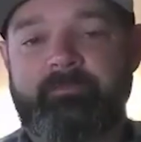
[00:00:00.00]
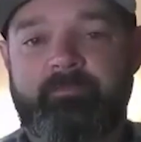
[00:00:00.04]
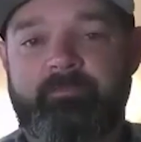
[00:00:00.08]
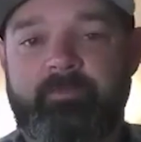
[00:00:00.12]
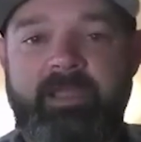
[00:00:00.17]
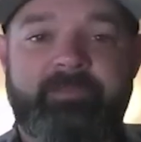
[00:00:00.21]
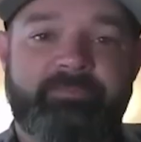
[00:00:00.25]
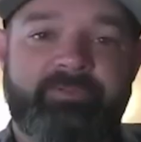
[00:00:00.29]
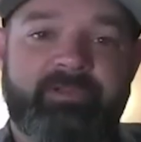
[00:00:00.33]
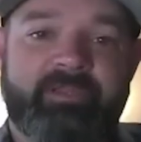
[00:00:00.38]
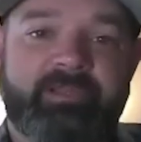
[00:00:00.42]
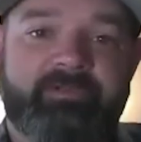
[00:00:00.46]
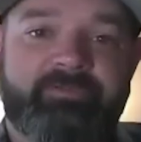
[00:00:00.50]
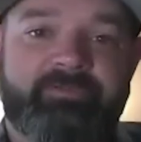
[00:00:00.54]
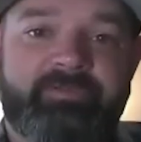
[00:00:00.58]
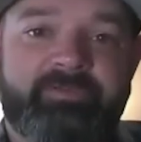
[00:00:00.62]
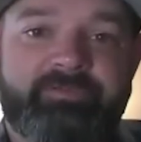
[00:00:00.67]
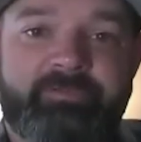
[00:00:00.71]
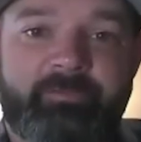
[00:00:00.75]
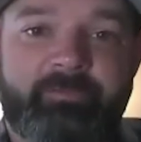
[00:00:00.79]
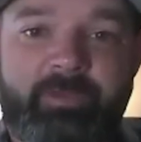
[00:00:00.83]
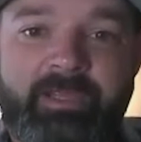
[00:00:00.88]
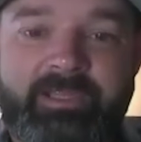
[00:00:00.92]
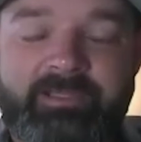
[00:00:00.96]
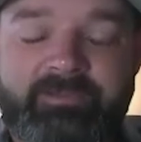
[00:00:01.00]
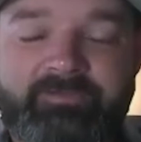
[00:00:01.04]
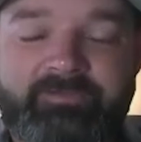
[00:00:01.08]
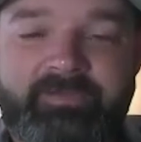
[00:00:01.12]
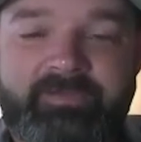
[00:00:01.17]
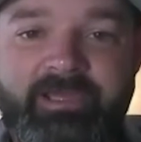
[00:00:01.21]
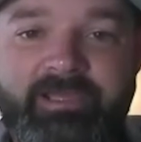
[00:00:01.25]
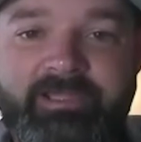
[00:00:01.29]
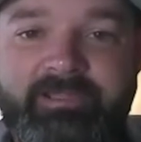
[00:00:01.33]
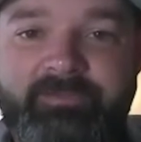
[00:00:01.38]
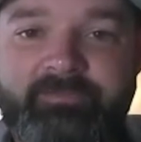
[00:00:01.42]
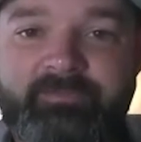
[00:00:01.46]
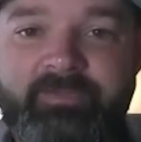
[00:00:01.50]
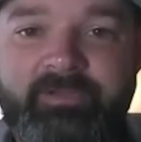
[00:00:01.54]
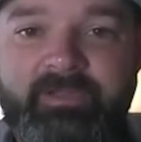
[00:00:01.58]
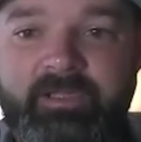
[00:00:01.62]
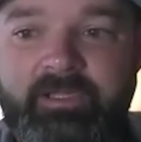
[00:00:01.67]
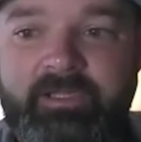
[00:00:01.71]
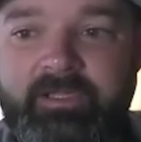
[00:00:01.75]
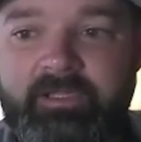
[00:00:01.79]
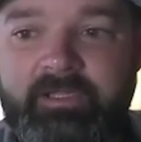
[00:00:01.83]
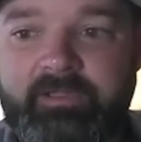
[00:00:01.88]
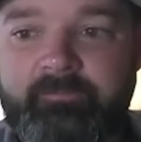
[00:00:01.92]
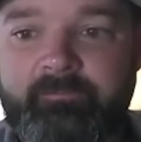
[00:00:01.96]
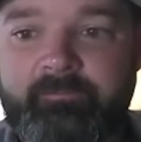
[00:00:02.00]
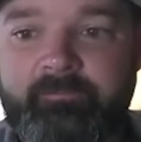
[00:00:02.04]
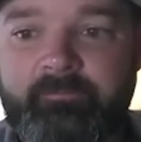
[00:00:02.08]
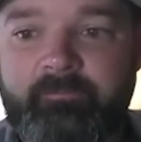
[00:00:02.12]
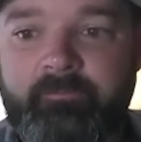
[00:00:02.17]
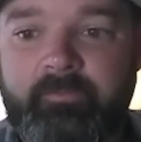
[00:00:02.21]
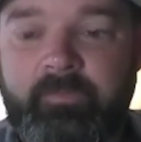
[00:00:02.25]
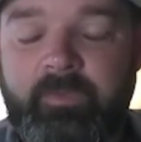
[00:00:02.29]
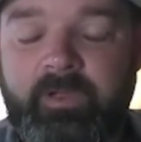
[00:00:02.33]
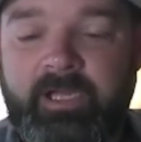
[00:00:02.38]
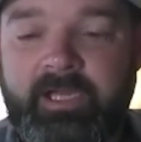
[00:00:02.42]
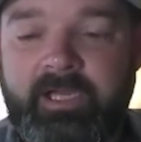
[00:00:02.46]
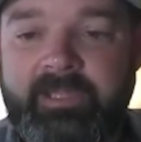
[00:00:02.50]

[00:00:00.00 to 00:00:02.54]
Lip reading: right place at the right time. I'm